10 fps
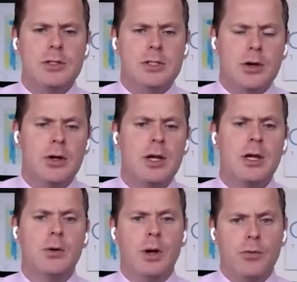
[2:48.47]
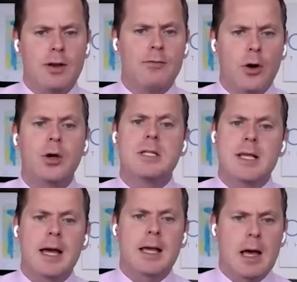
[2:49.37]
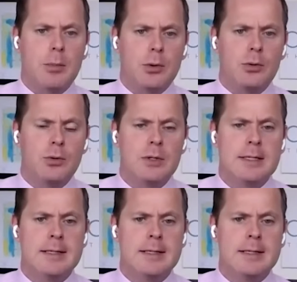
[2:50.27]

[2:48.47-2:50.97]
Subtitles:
So we refocused that capital